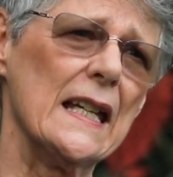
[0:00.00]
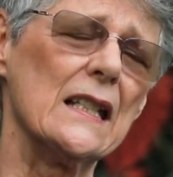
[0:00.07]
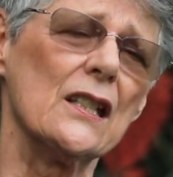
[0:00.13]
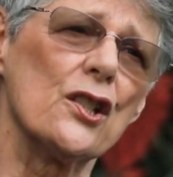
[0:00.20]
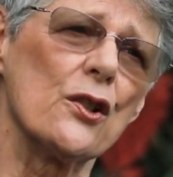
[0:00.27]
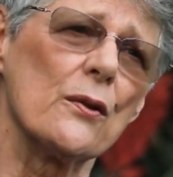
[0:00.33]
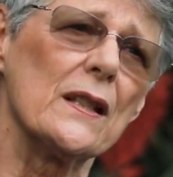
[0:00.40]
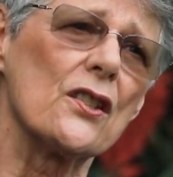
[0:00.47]

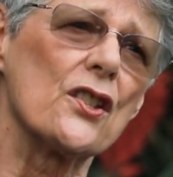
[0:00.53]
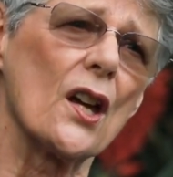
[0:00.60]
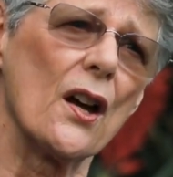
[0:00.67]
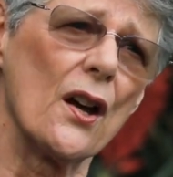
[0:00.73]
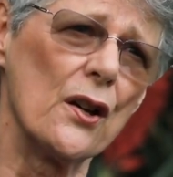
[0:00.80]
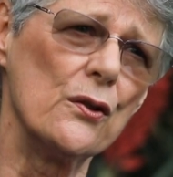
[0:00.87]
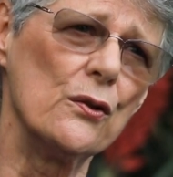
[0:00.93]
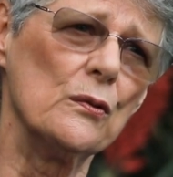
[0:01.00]
into its
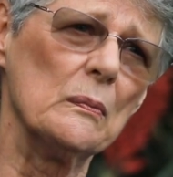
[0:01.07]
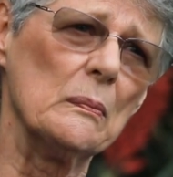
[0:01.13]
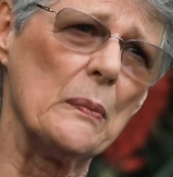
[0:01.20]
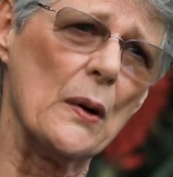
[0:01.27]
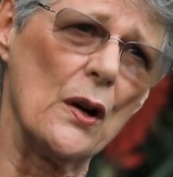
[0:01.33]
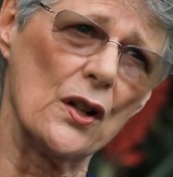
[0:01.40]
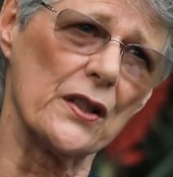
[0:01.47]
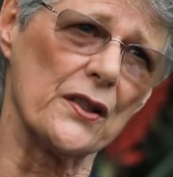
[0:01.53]
own
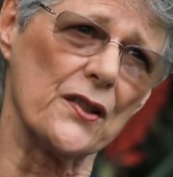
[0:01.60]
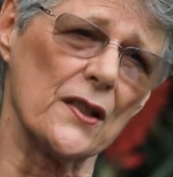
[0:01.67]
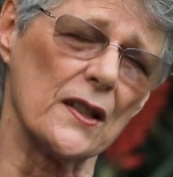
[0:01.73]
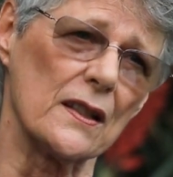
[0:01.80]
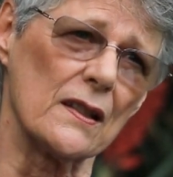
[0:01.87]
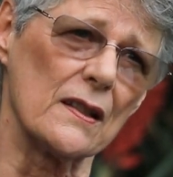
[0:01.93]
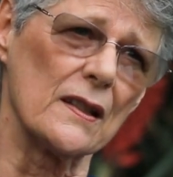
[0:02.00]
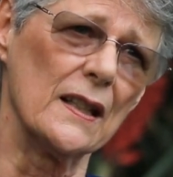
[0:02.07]

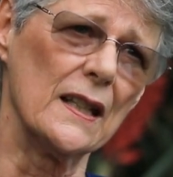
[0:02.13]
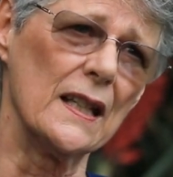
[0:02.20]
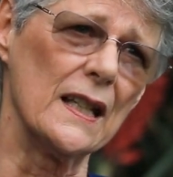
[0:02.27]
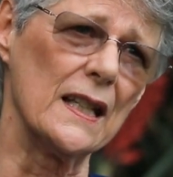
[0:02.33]
policies,